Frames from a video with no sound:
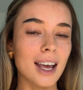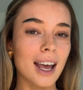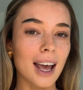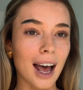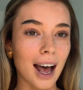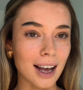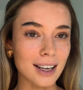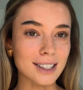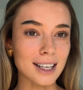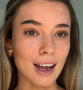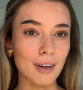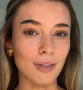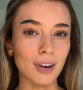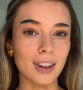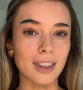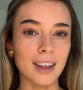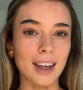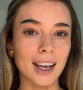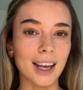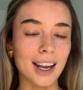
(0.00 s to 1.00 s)
Has
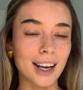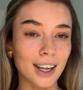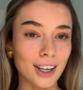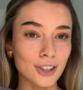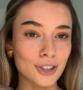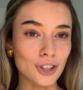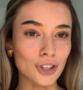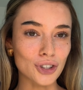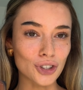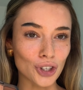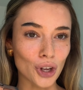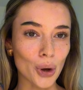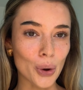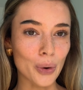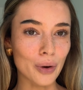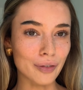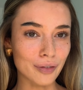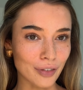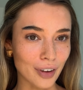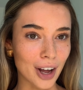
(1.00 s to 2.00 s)
everything, and it is so
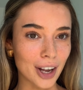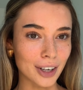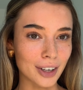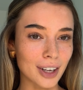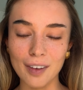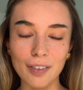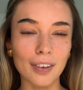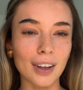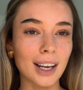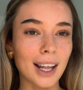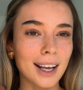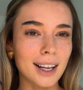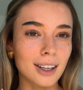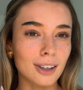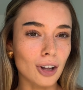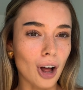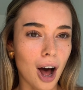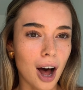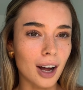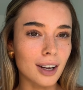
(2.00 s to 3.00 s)
fun. I feel like a little
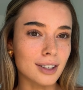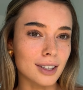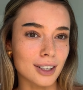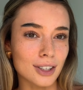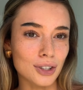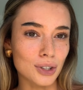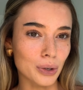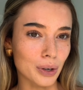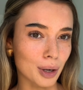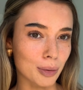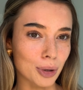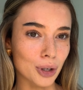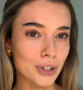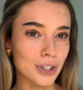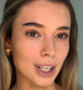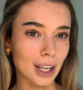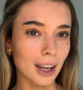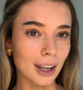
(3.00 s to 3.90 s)
artist when I'm using it.